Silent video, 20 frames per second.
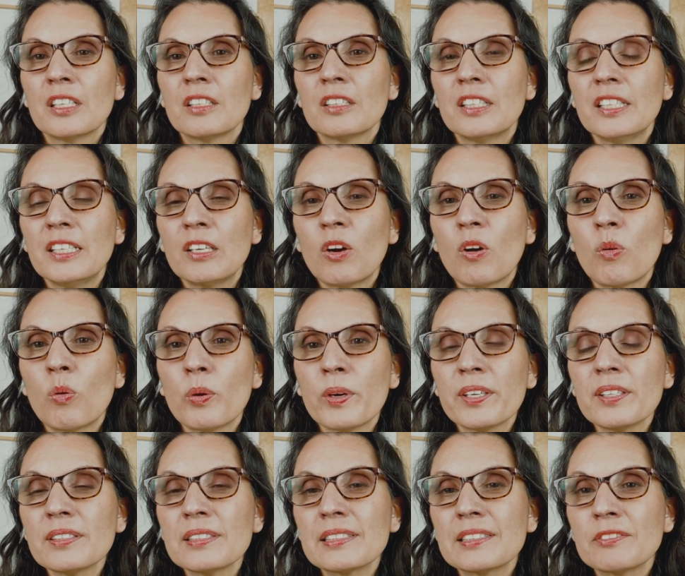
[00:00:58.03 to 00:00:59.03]
The
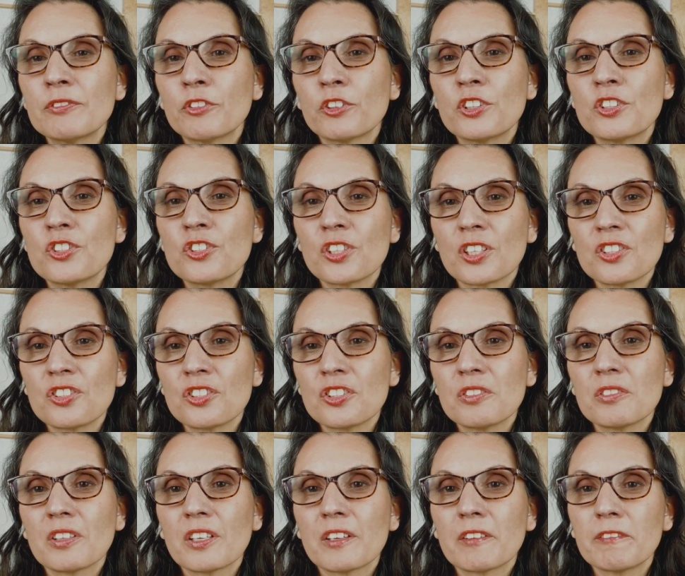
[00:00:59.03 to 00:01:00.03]
oils for
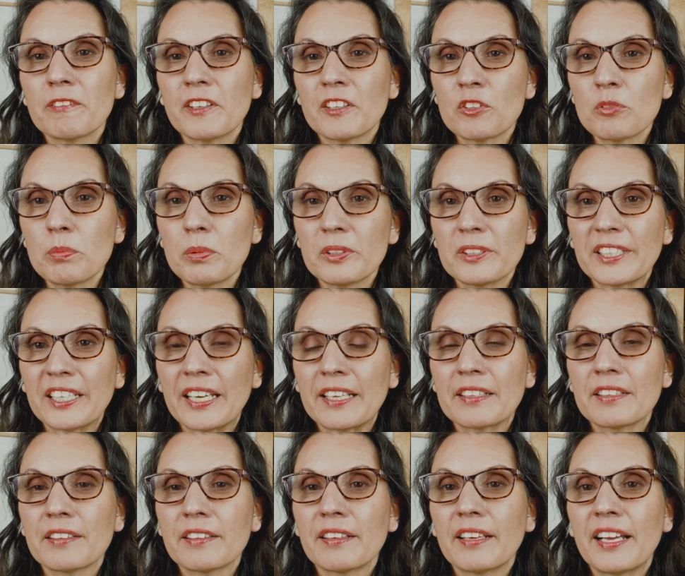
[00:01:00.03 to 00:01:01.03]
ingestion that are available in
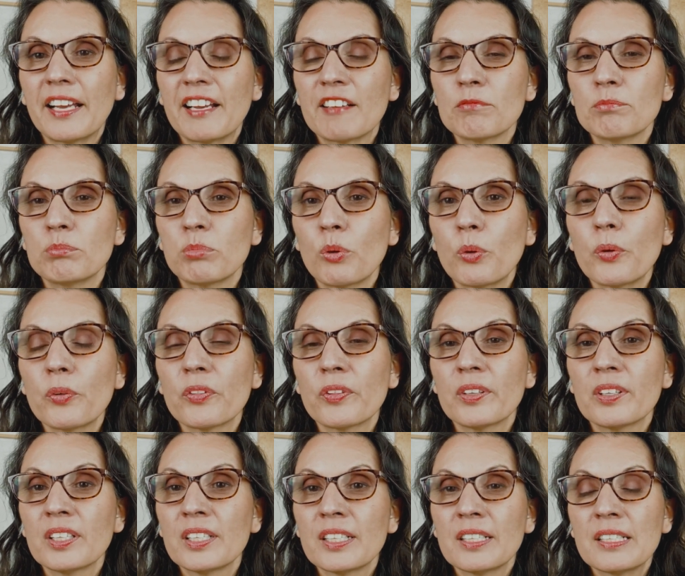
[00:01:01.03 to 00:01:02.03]
Canada have
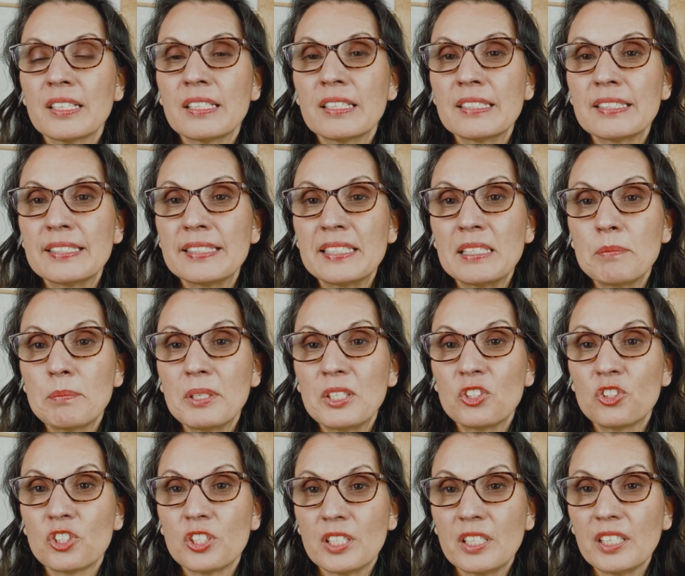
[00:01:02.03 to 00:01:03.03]
both
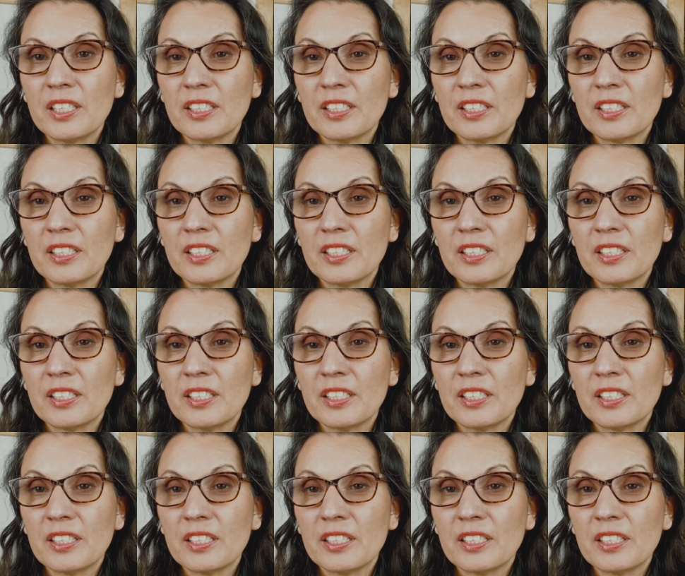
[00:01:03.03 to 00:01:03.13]
CBG